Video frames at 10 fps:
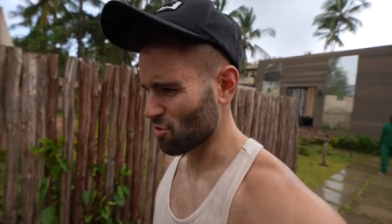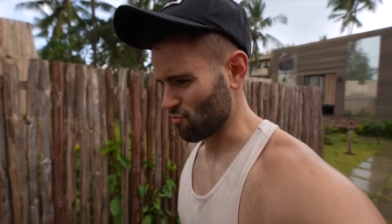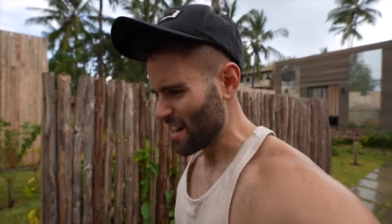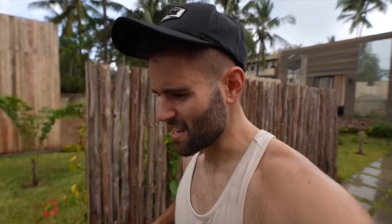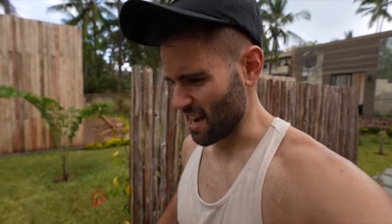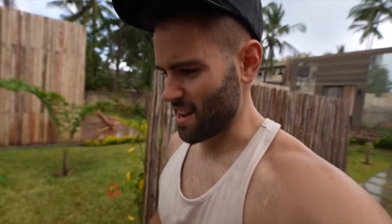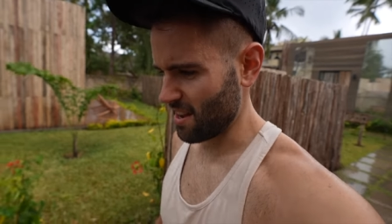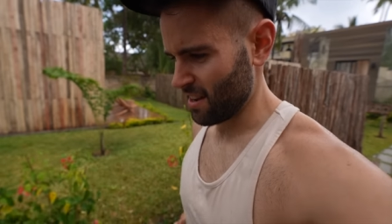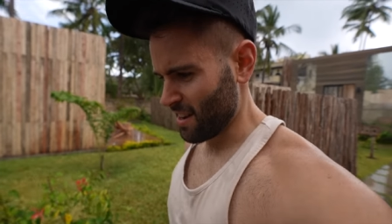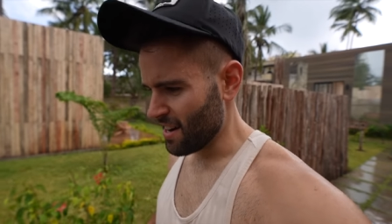raining.
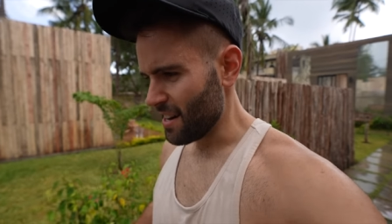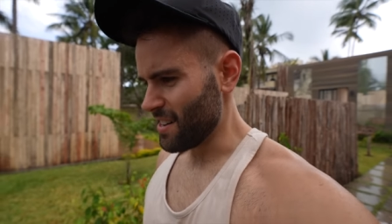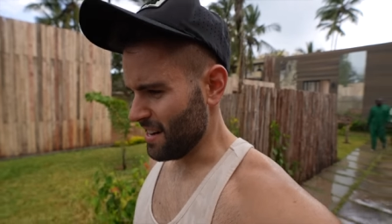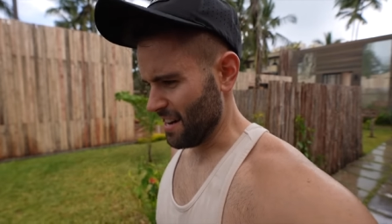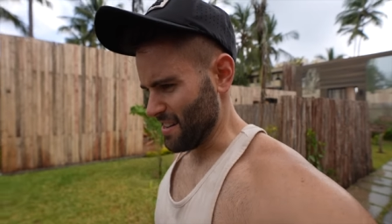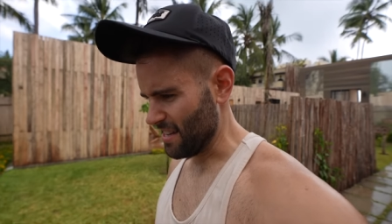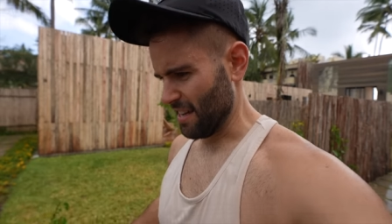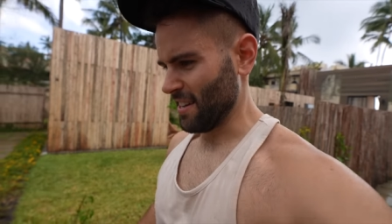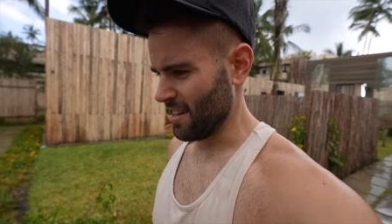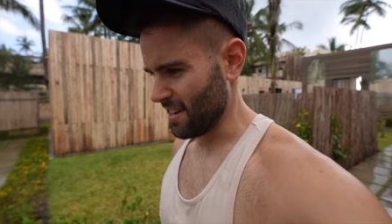
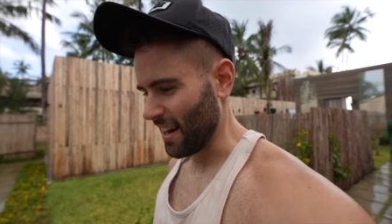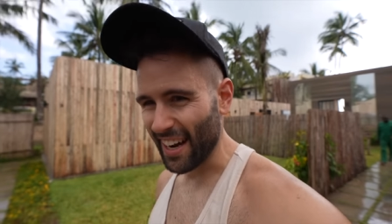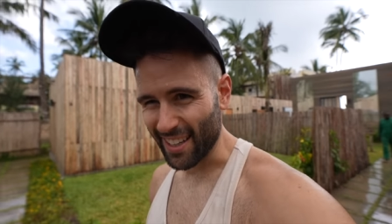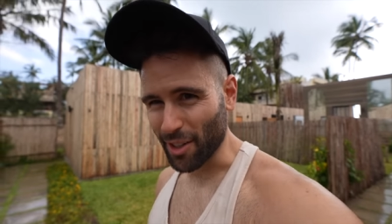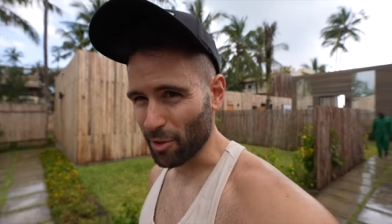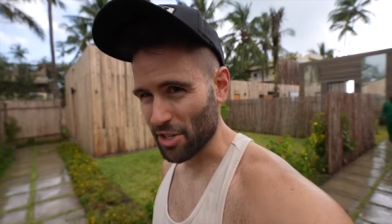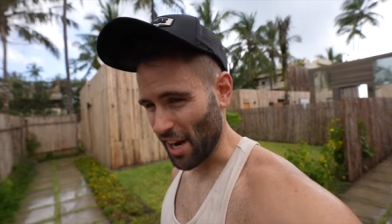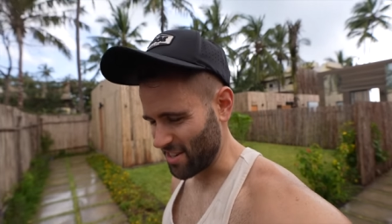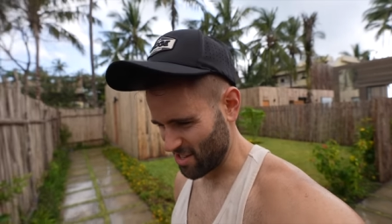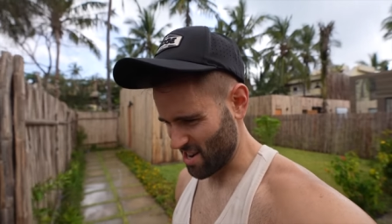I need to go
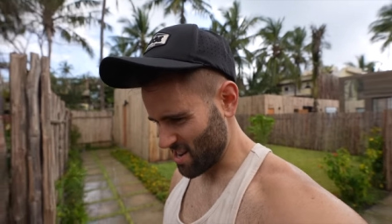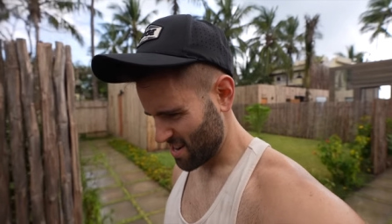change.